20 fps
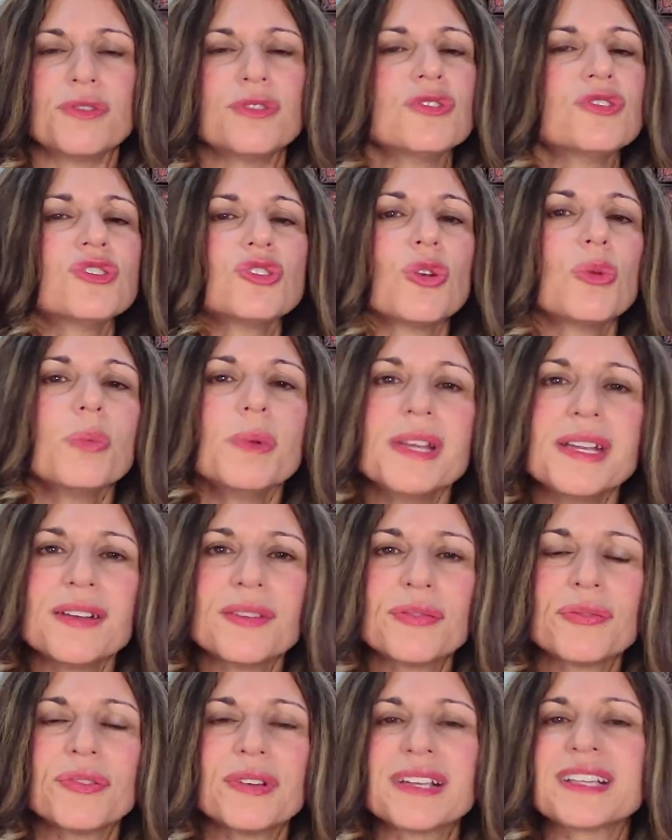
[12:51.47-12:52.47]
There's so many
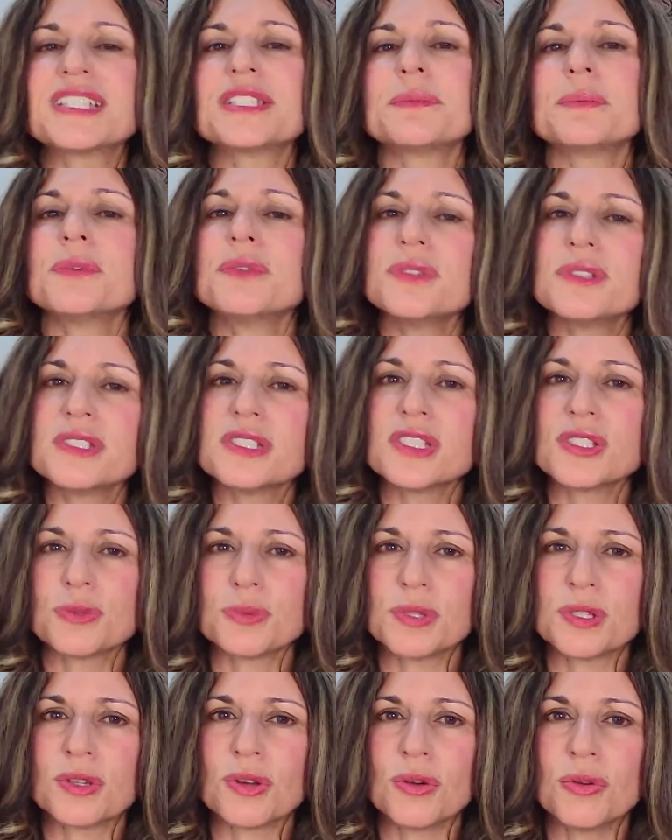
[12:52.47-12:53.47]
different experiences
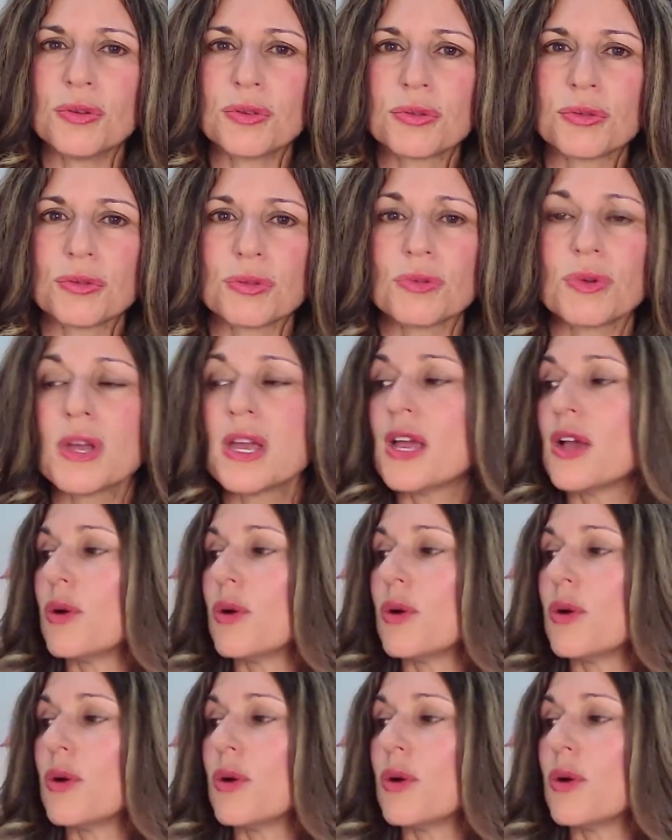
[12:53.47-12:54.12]
we go through.